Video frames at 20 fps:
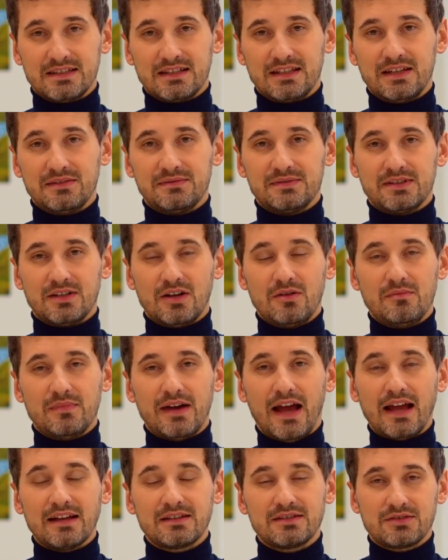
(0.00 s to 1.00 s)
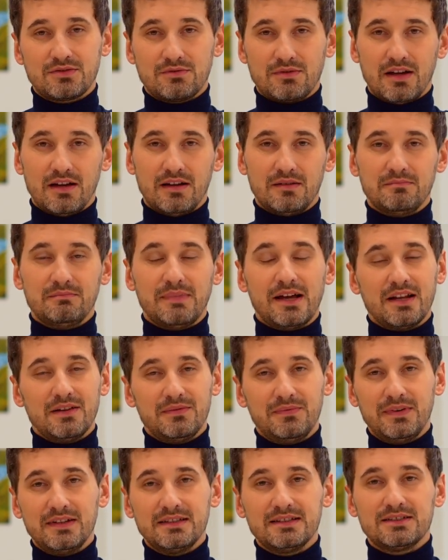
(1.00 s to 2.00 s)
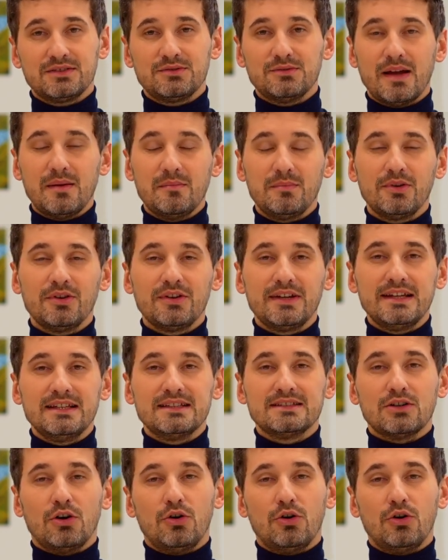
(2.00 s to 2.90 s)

give some extra benefits to employees